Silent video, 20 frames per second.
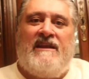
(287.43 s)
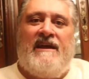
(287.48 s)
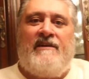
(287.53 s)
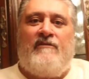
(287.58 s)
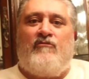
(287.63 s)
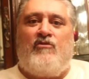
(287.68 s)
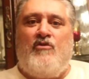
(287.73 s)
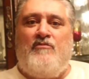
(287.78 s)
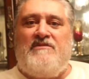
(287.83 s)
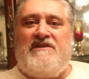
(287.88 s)

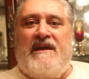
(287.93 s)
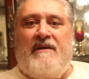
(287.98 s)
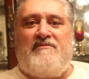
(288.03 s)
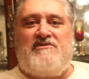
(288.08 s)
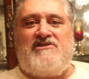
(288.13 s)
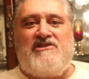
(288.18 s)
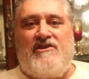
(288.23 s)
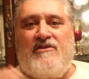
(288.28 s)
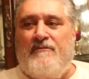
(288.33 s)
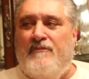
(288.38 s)
like room
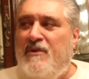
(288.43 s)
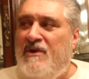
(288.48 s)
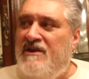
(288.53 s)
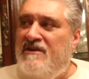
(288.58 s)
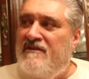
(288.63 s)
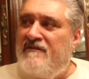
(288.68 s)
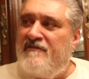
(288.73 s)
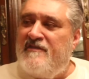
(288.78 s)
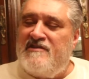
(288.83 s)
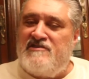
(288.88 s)
temperature, and put it
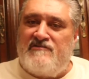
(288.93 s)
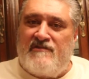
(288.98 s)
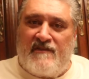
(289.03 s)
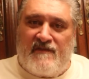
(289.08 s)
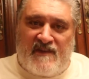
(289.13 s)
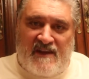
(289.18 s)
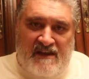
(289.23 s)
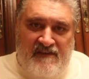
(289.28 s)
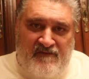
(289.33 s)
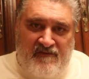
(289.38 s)
in the
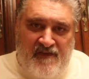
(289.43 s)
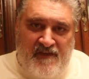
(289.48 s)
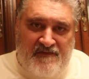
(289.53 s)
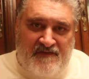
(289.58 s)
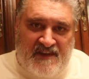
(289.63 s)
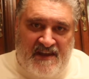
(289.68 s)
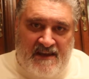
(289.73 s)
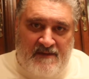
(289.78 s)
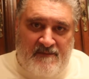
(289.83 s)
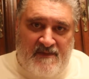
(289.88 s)
refrigerator for like
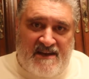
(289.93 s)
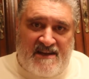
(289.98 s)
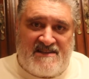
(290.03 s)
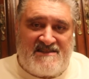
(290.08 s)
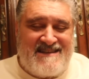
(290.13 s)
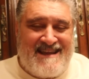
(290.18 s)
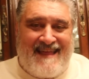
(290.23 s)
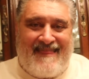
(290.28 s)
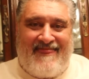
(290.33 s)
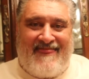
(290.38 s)
fifteen
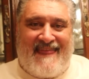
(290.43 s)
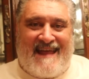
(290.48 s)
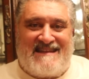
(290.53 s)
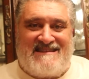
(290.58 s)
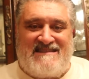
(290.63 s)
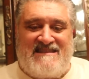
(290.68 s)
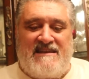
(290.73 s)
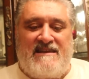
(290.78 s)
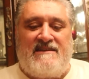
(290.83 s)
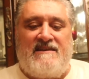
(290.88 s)
minutes.
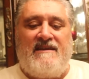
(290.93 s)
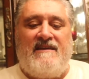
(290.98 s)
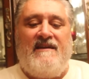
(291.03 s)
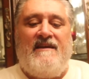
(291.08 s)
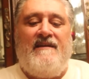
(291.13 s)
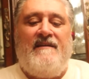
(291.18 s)
That's it.